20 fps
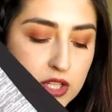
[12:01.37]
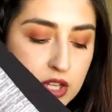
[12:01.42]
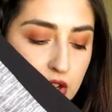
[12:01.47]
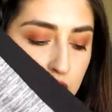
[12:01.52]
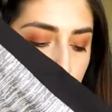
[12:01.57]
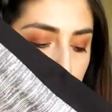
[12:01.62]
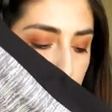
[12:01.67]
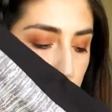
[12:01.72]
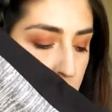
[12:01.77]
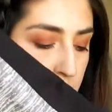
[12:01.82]

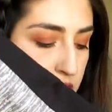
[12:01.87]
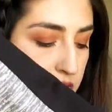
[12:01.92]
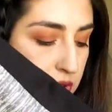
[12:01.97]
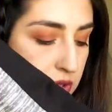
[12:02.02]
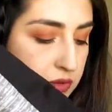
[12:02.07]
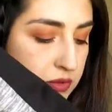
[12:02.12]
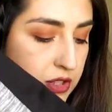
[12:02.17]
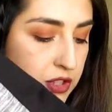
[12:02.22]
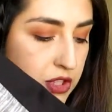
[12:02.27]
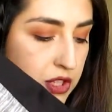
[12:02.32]
So these
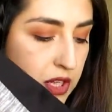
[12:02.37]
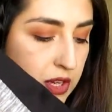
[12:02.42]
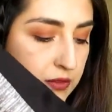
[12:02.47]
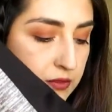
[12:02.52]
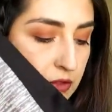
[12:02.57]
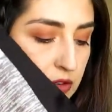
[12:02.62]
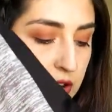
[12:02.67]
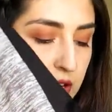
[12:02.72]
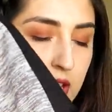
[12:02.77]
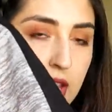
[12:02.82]
were
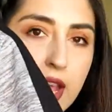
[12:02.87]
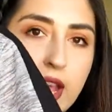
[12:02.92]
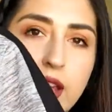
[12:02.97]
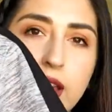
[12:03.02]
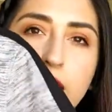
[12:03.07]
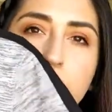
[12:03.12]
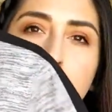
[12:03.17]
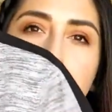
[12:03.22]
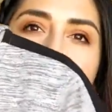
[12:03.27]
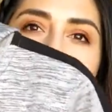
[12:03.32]
originally
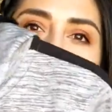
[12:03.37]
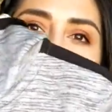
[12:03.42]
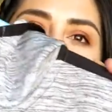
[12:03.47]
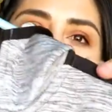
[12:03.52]
48